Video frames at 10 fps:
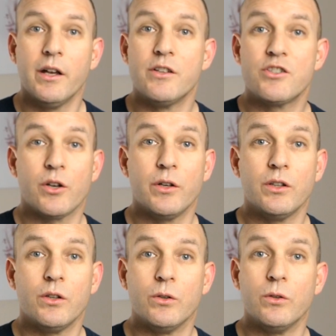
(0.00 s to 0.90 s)

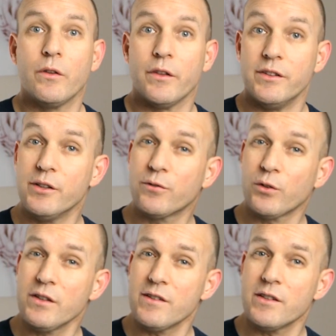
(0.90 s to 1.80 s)
showing you the
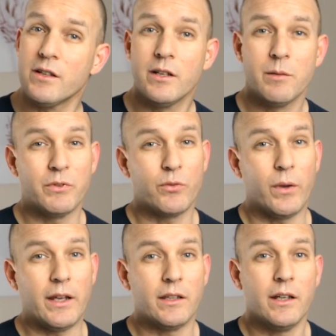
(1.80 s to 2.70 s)
difference
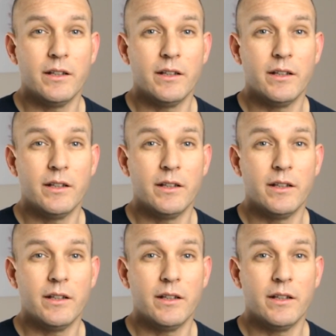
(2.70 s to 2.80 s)
between